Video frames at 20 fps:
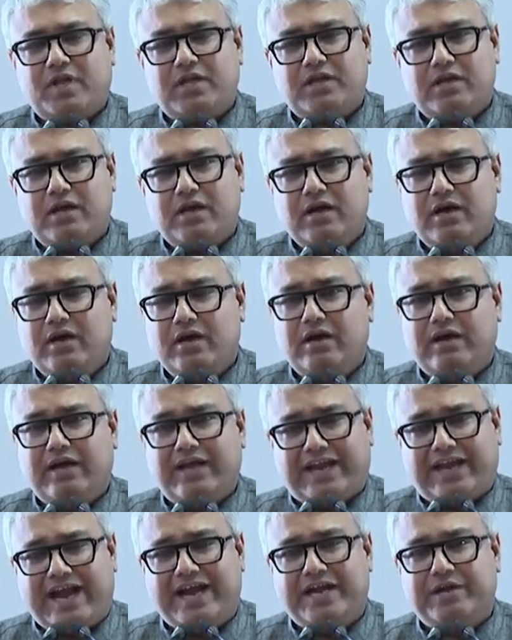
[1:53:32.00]

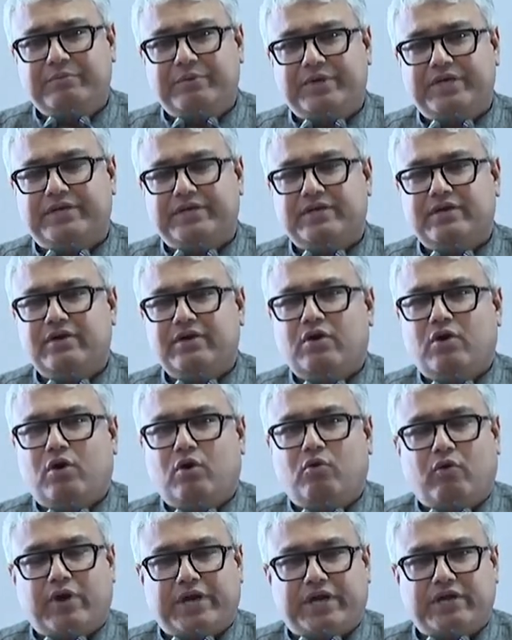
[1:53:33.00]
academic
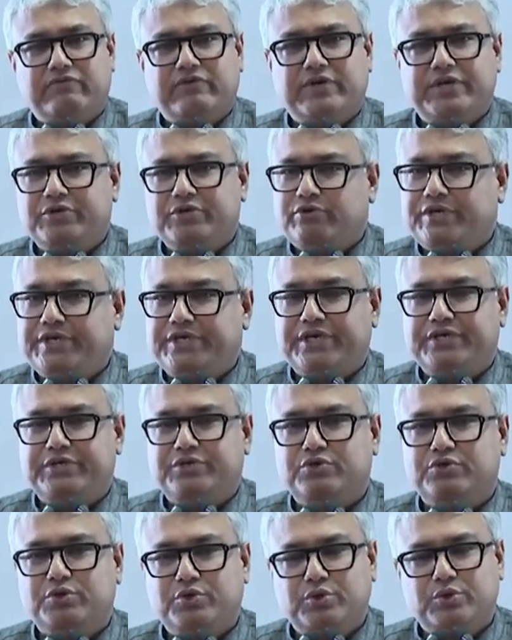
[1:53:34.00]
or whatever you intend
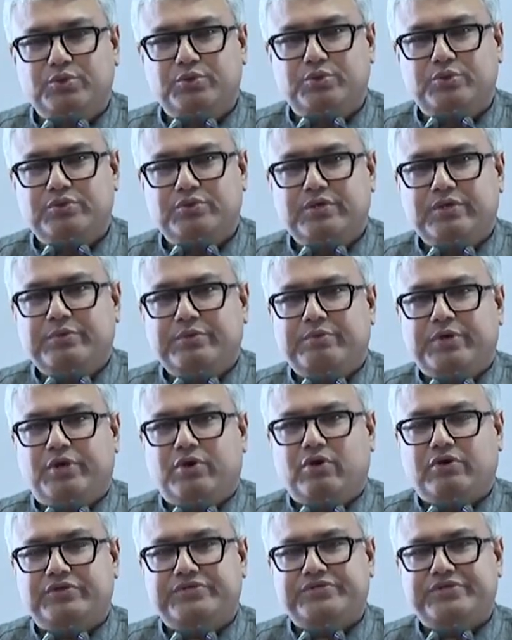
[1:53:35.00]
to do,
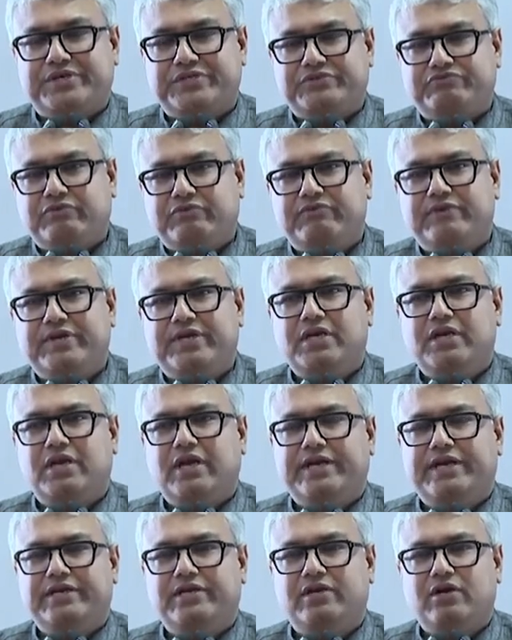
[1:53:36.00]
because he has vividly
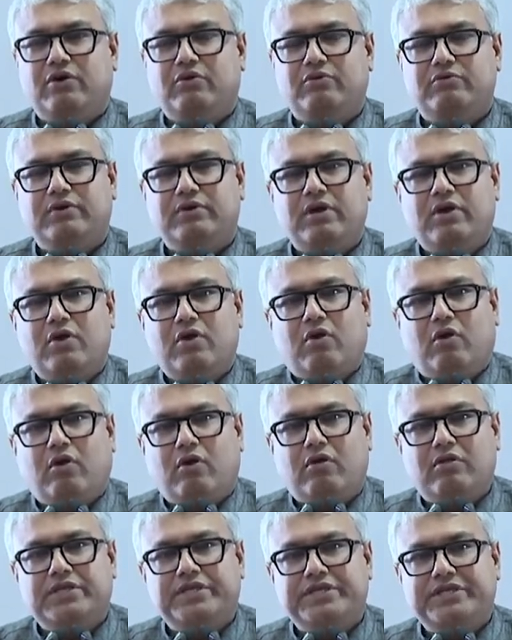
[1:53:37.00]
laid down
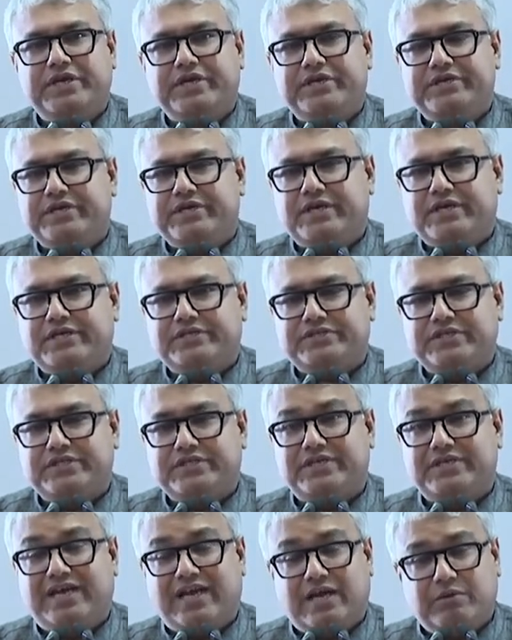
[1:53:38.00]
all the areas and
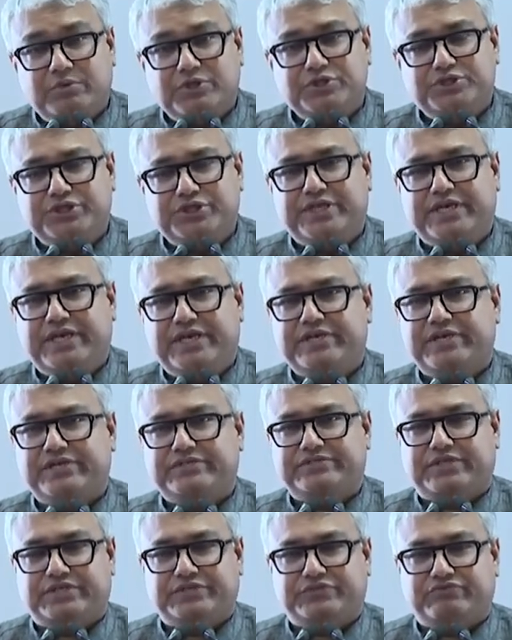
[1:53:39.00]
the emerging
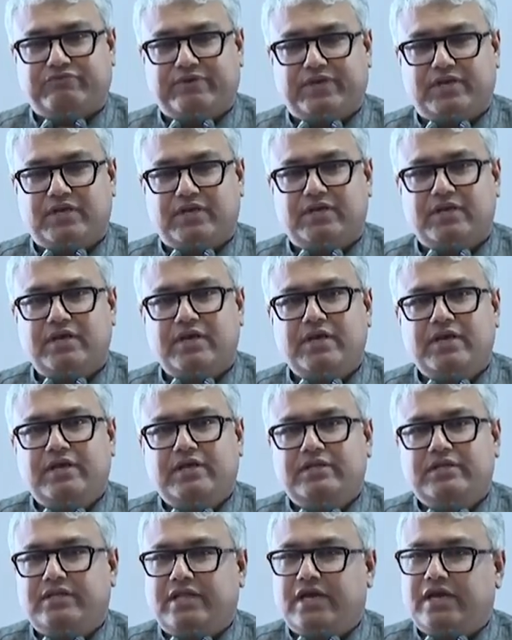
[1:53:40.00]
areas as well
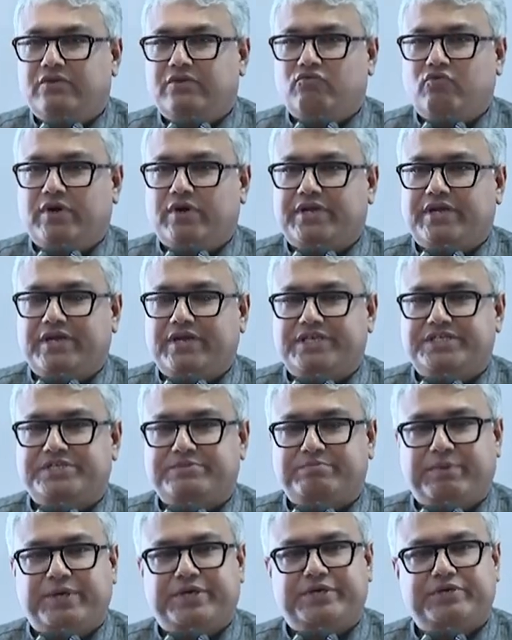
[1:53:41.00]
that one can
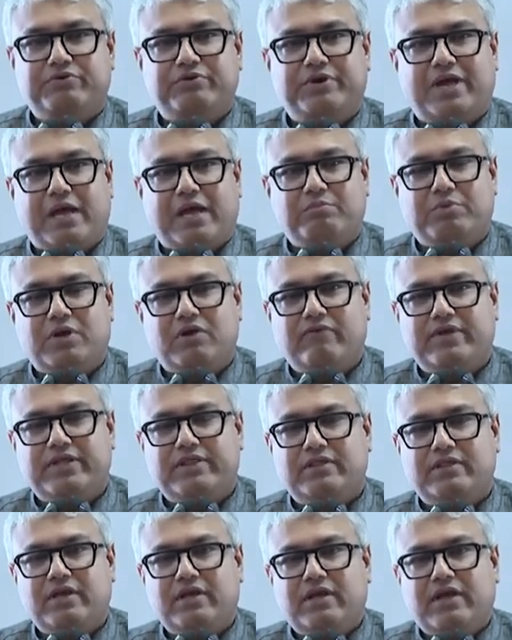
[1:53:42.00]
expect to dabble with
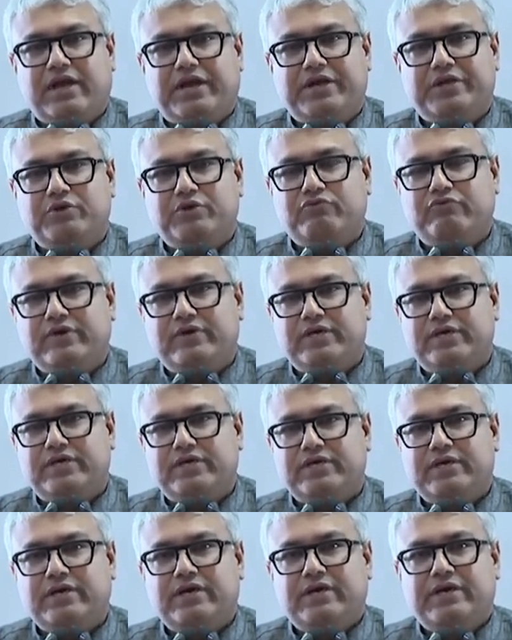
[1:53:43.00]
and to work
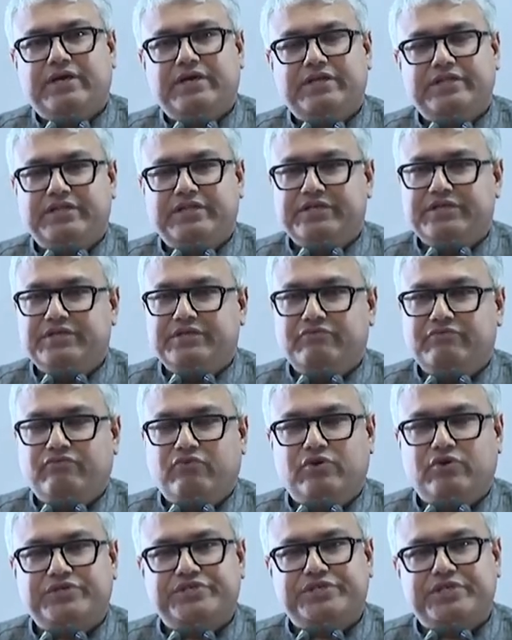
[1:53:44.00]
in the
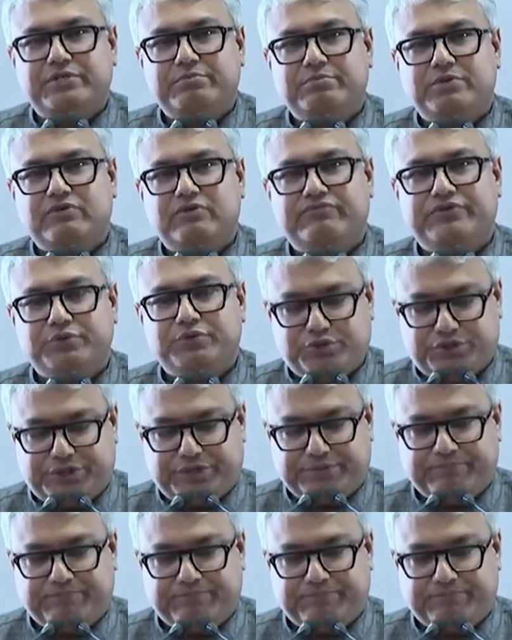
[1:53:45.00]
foreseeable future.